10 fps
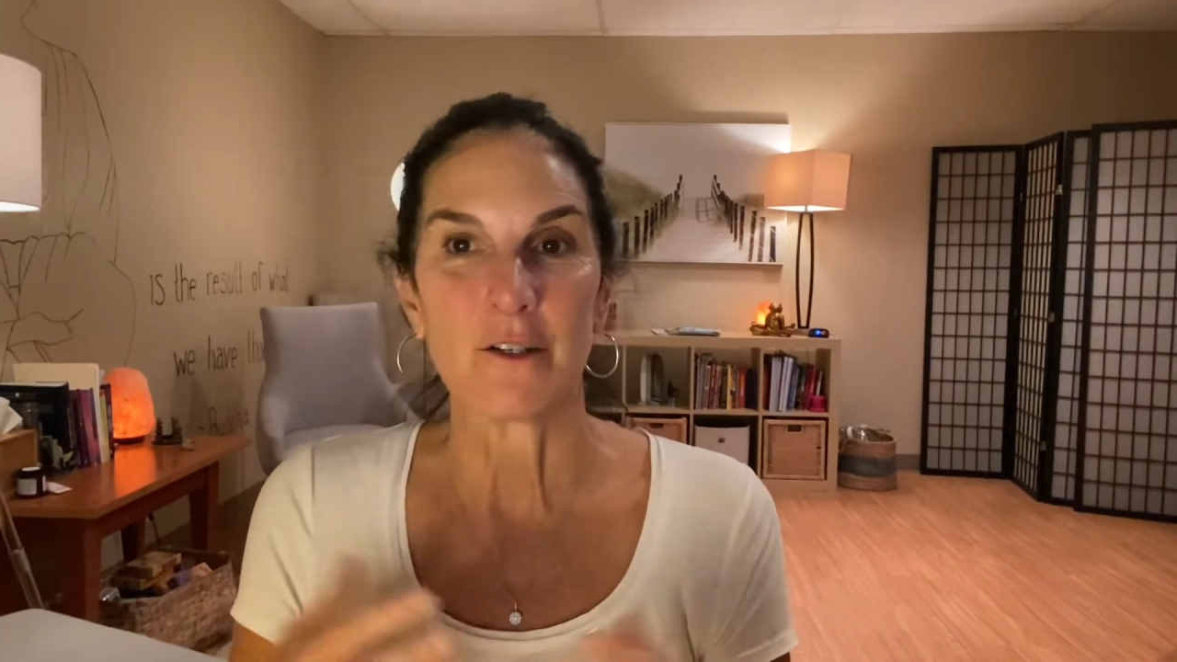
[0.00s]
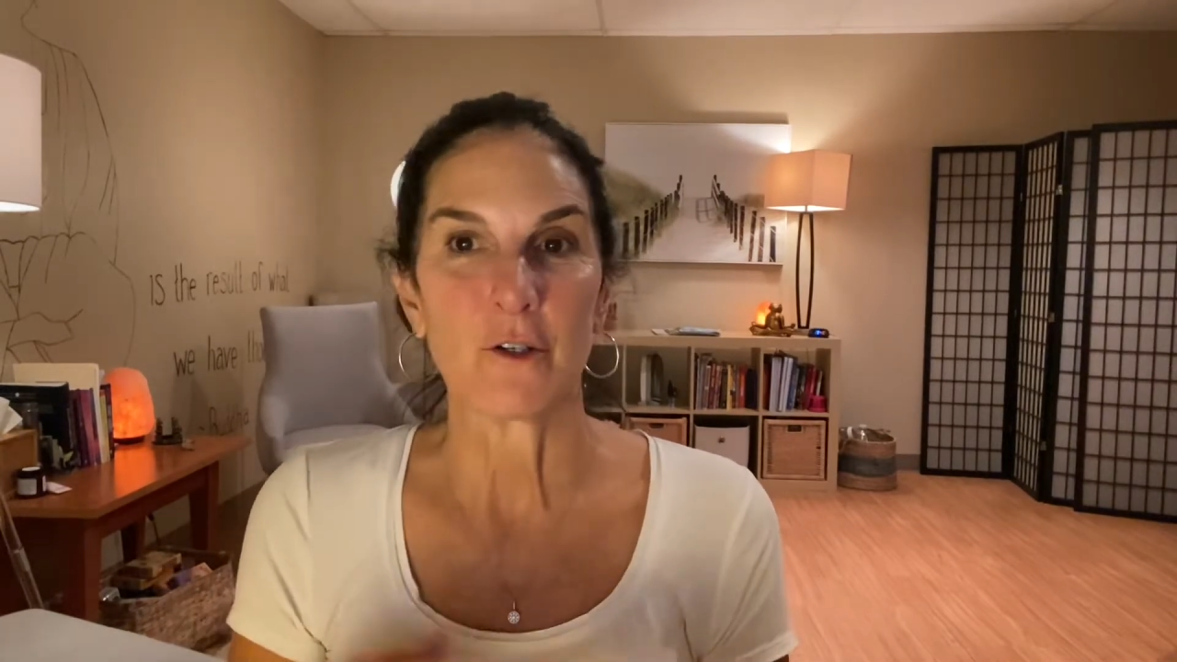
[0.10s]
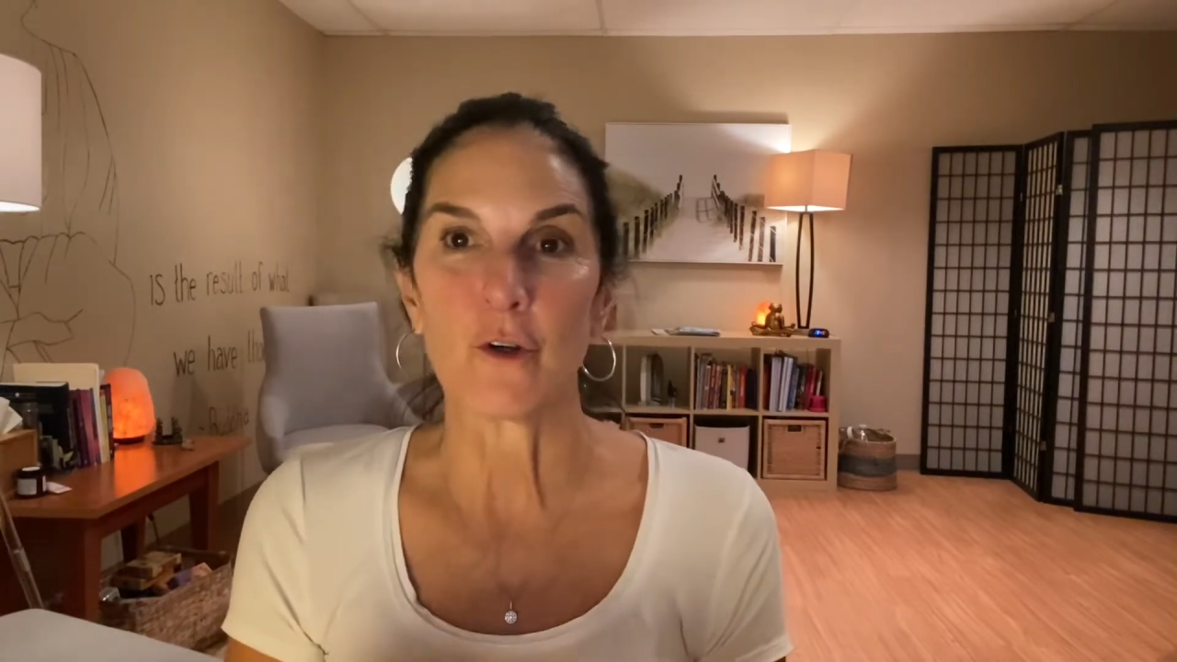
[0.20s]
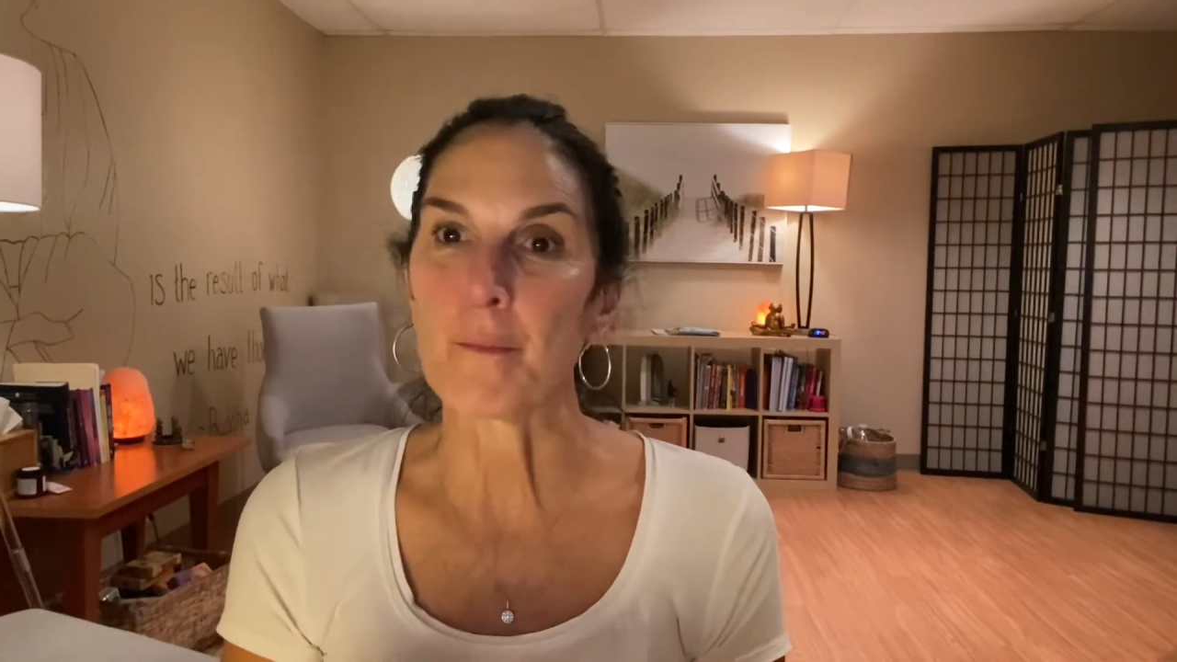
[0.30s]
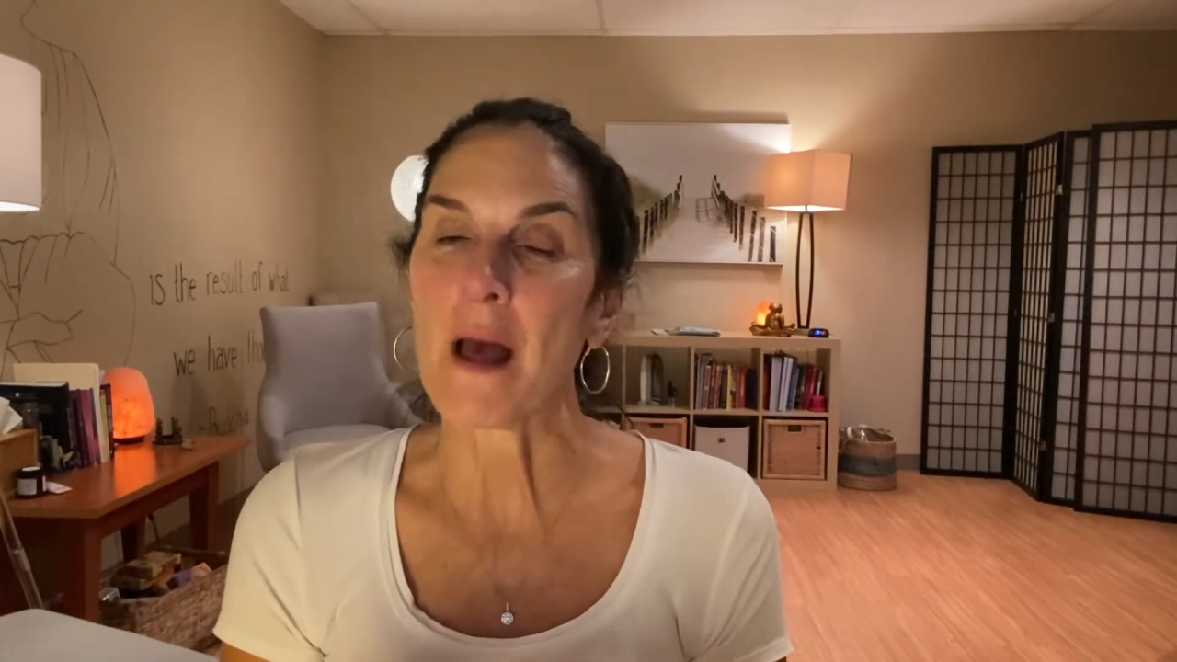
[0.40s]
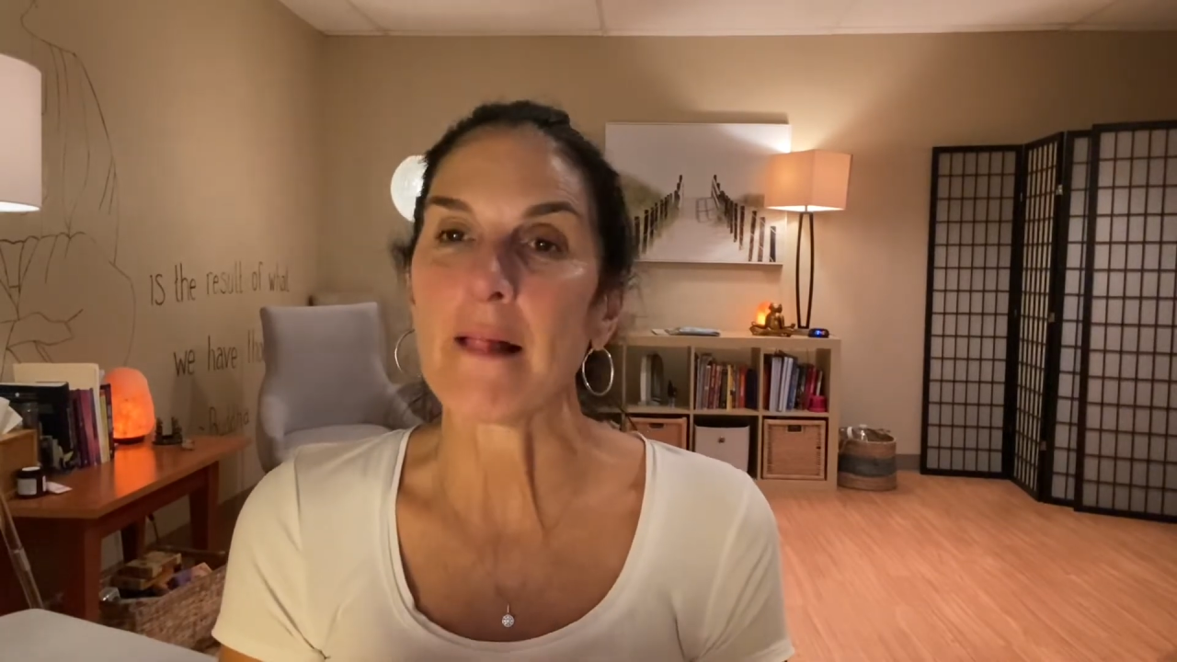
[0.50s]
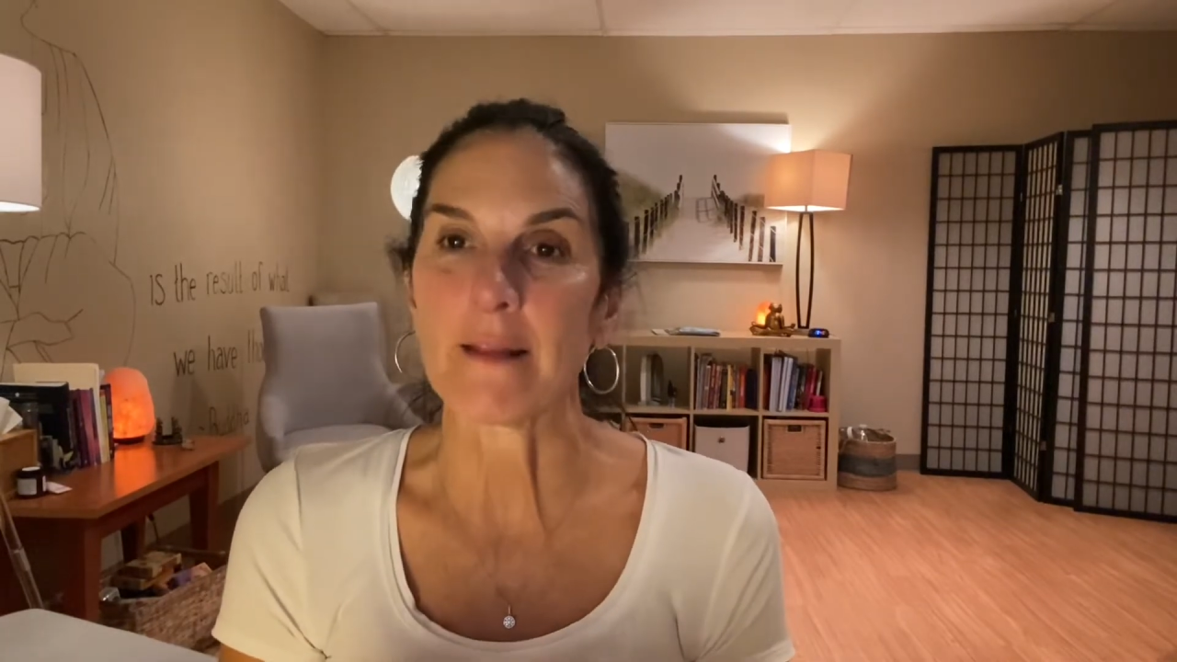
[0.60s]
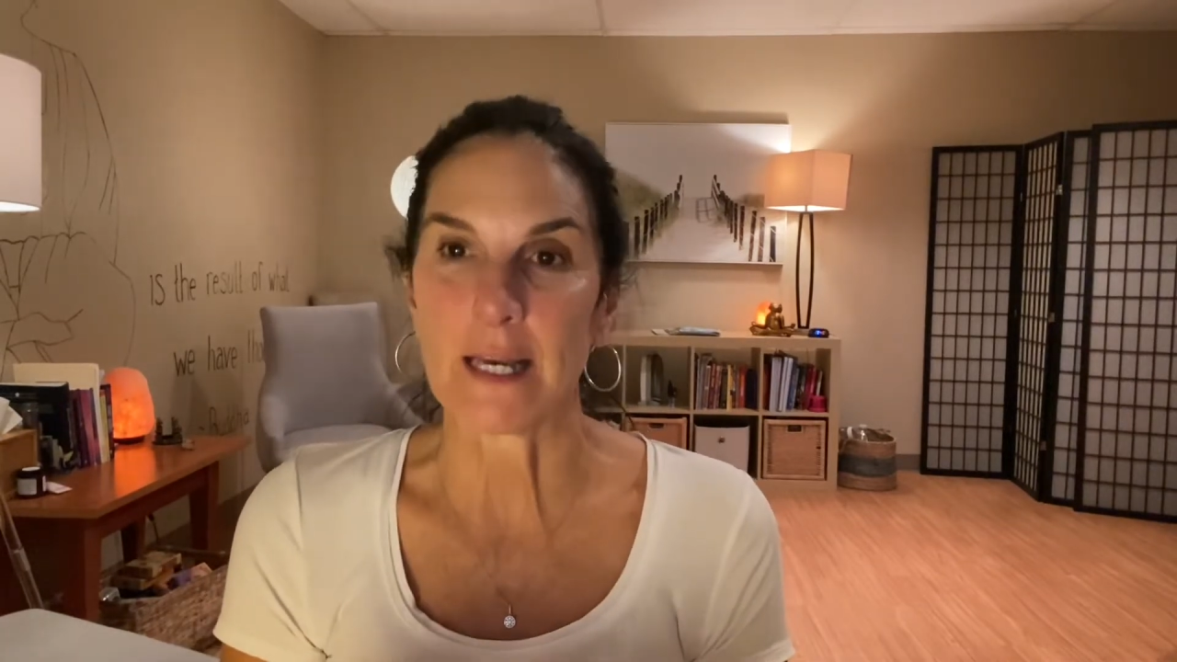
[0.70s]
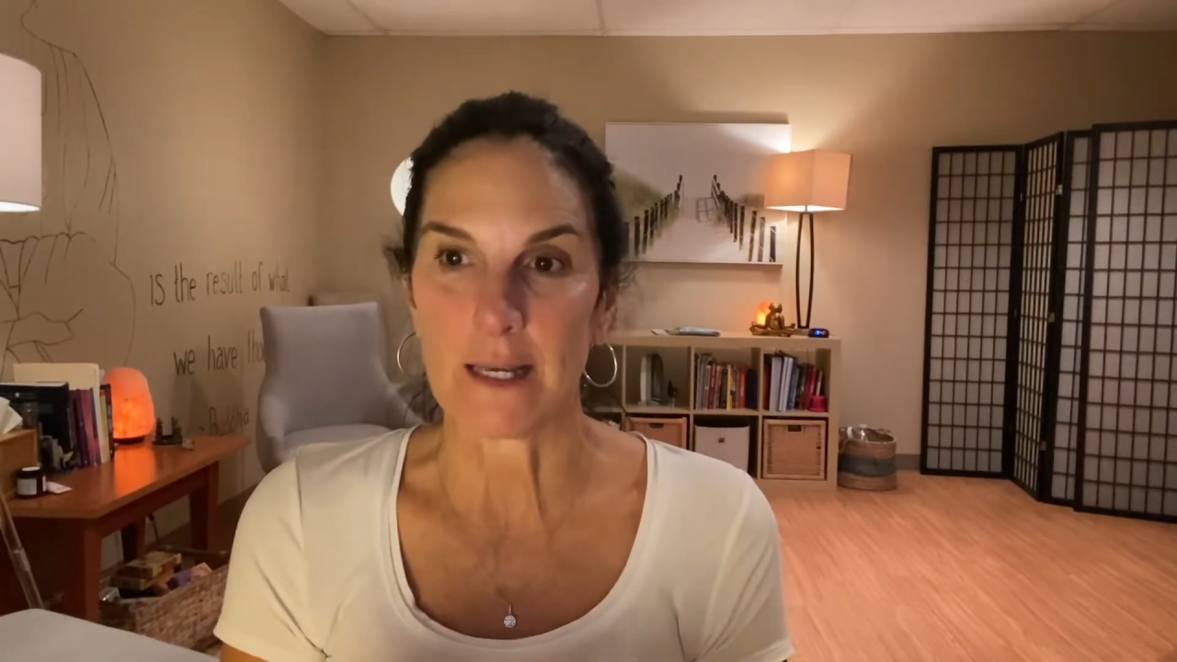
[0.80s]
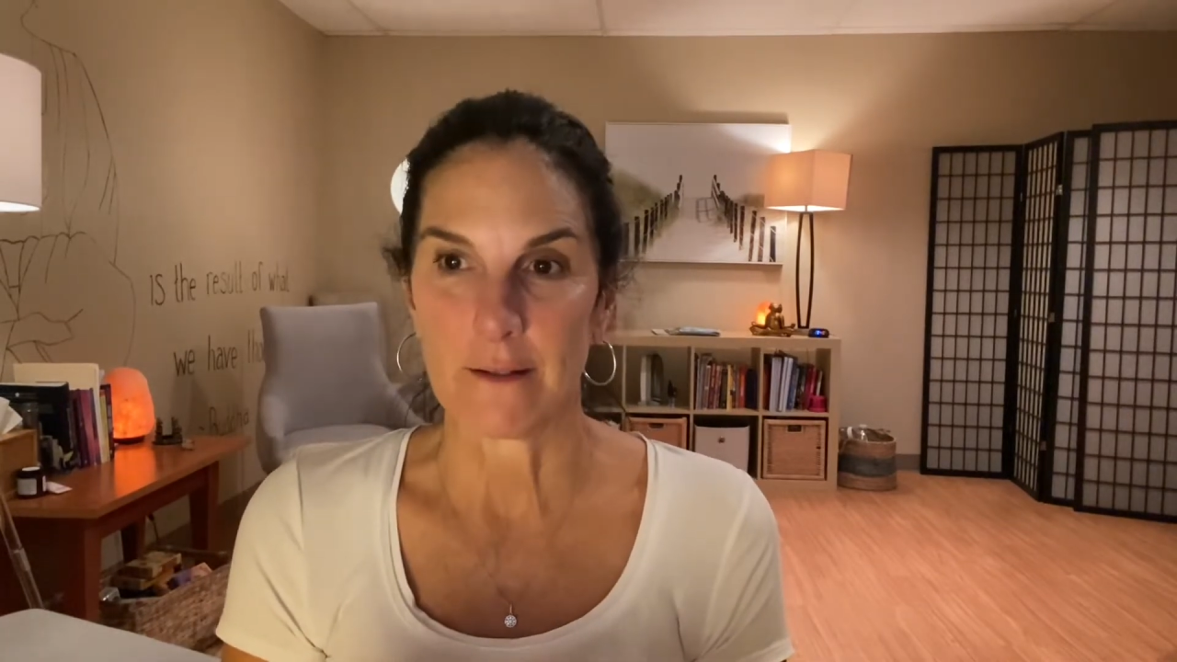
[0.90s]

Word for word: your belly.